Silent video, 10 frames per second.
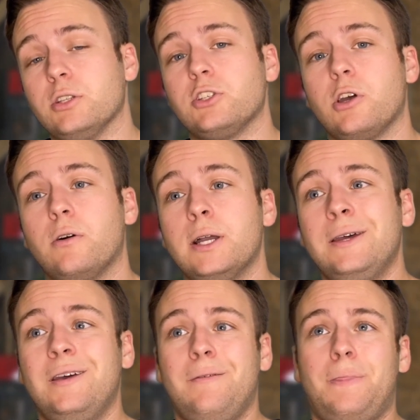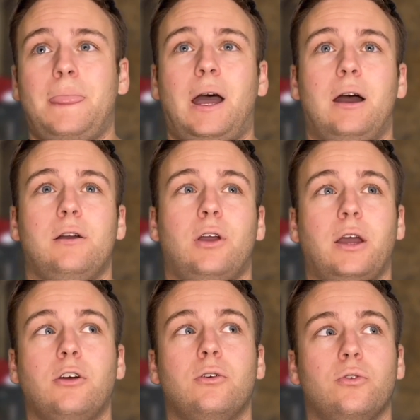So I
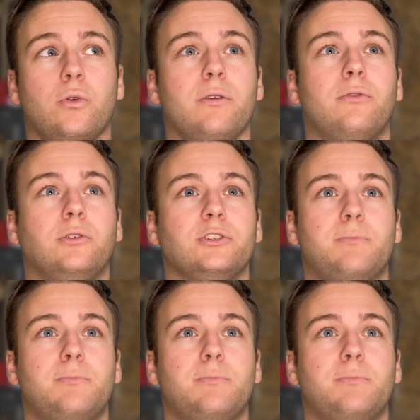know Grifols,